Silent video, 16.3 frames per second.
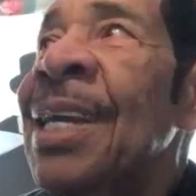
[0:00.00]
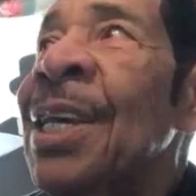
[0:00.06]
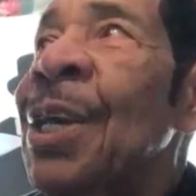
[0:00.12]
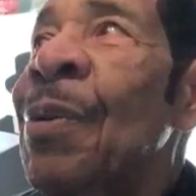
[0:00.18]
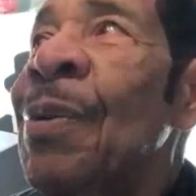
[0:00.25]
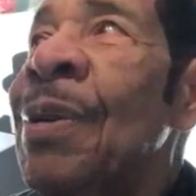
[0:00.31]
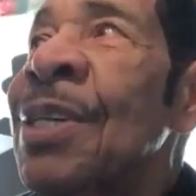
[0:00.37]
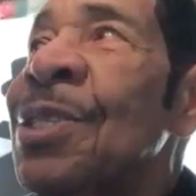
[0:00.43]
of
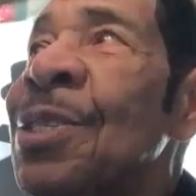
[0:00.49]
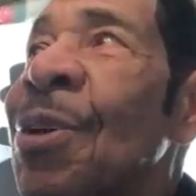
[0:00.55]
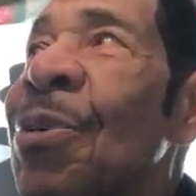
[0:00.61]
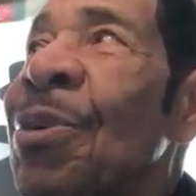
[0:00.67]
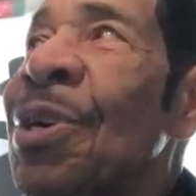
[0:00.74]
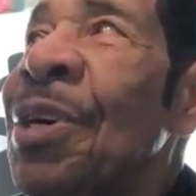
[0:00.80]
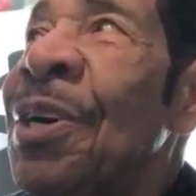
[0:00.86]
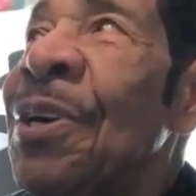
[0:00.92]
you is
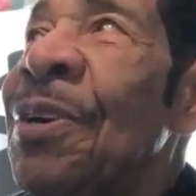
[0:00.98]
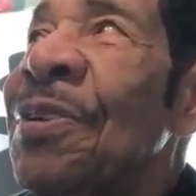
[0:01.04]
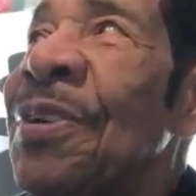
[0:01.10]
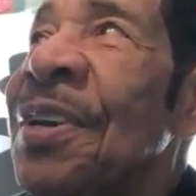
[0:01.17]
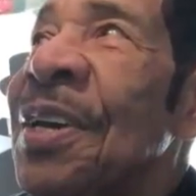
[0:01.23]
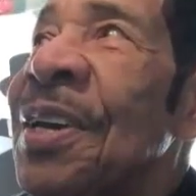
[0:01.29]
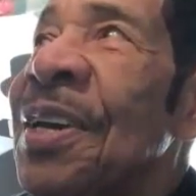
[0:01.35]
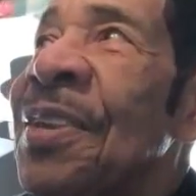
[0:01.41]
so good
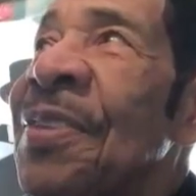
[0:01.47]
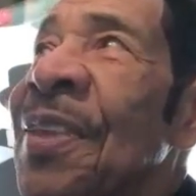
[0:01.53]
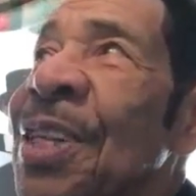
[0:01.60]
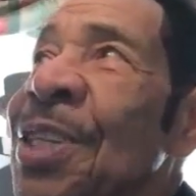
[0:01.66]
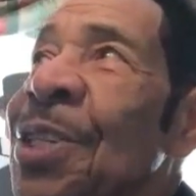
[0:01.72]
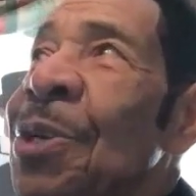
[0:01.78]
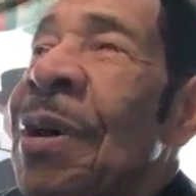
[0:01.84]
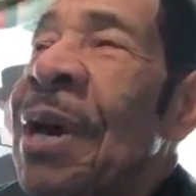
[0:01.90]

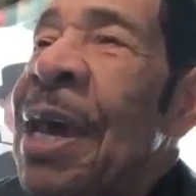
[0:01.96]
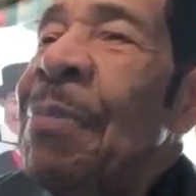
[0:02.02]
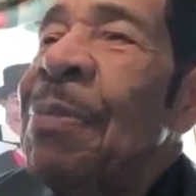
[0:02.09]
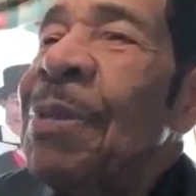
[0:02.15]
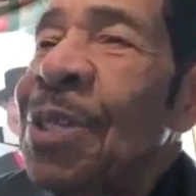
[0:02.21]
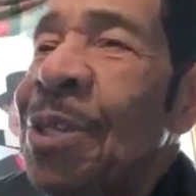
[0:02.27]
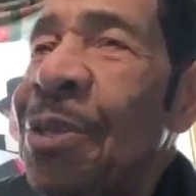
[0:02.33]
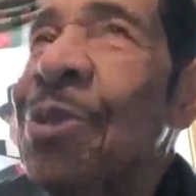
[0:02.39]
that you're
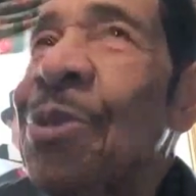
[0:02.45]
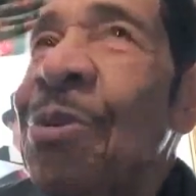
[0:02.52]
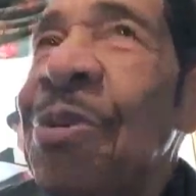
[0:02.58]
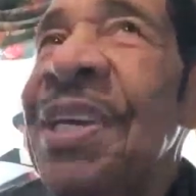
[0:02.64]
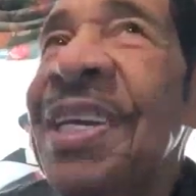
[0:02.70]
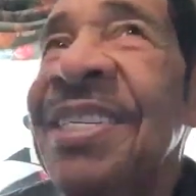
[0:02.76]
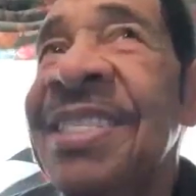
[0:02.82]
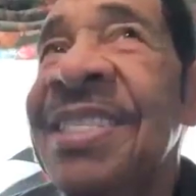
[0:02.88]
able to do
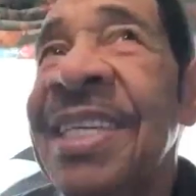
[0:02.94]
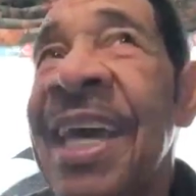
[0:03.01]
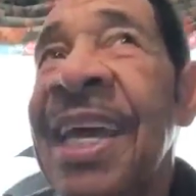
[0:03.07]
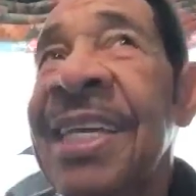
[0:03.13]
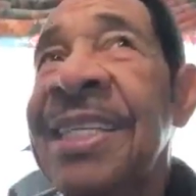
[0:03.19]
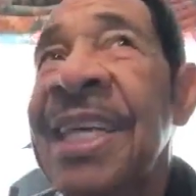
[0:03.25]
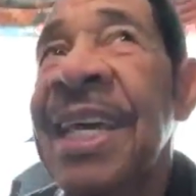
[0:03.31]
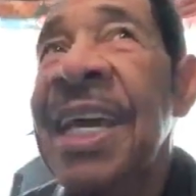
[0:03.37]
these
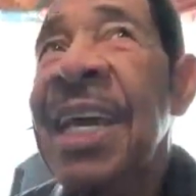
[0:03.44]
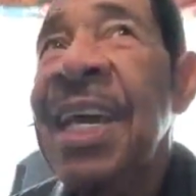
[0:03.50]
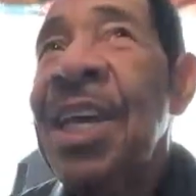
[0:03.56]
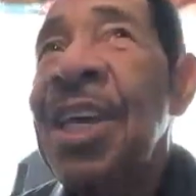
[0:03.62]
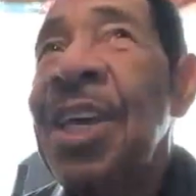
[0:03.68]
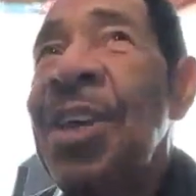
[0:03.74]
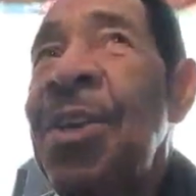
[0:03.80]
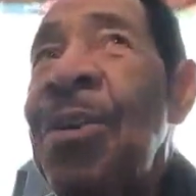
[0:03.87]
things.
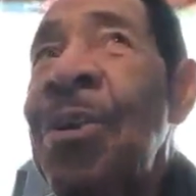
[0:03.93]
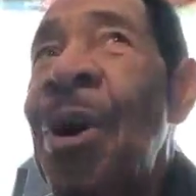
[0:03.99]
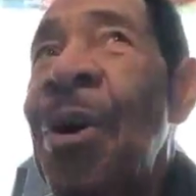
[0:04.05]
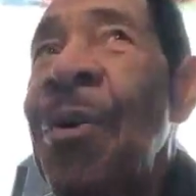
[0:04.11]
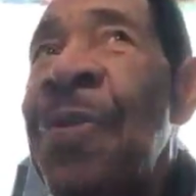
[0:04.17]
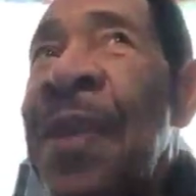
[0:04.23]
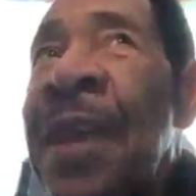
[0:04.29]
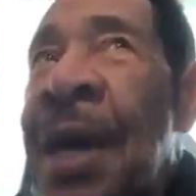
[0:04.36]
You
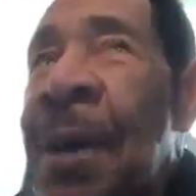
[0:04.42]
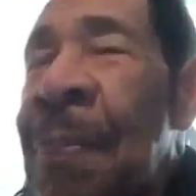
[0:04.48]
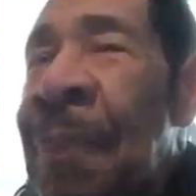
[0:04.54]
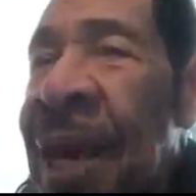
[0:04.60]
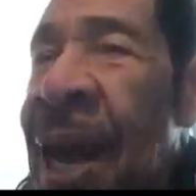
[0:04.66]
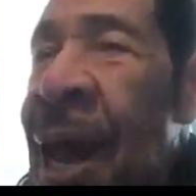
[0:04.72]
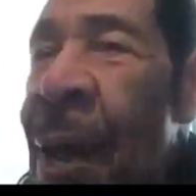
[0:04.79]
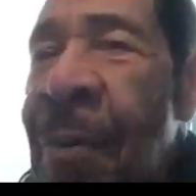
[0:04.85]
don't think
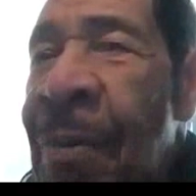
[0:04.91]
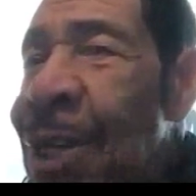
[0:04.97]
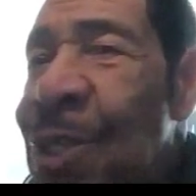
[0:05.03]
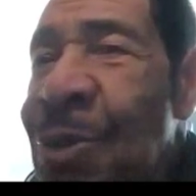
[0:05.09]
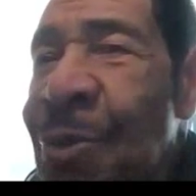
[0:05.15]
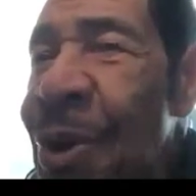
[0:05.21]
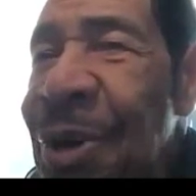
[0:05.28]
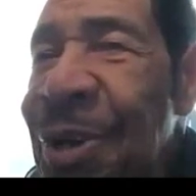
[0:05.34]
about how
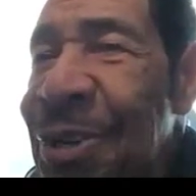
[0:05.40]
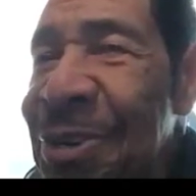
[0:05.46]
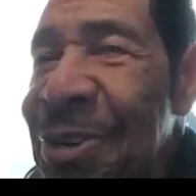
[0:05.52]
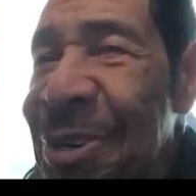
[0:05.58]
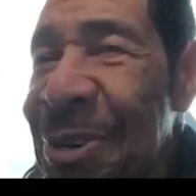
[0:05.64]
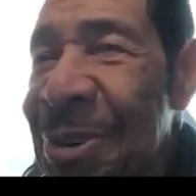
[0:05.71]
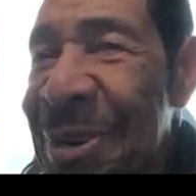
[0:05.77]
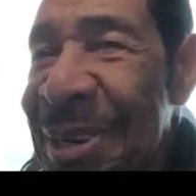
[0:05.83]
much work you're
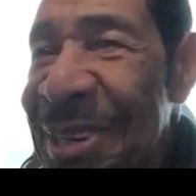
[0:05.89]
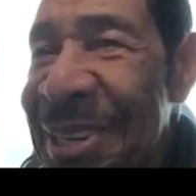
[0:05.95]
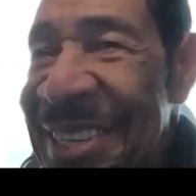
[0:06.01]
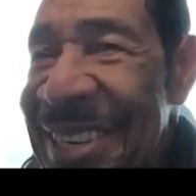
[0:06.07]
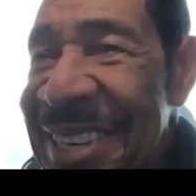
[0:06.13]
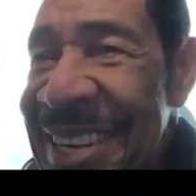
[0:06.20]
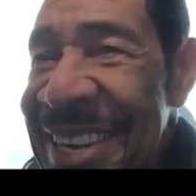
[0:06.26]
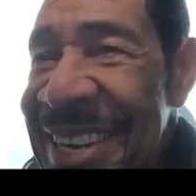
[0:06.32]
doing.
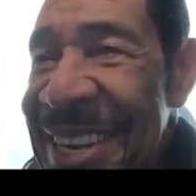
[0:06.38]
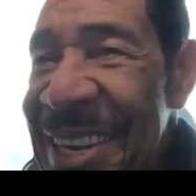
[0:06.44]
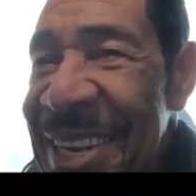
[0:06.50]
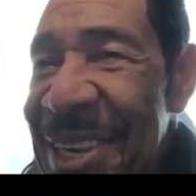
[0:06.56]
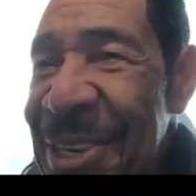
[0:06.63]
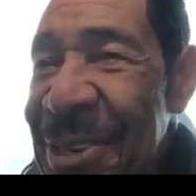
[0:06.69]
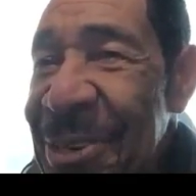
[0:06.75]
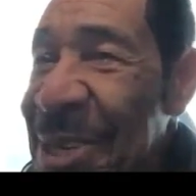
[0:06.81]

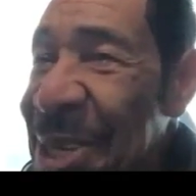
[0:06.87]
You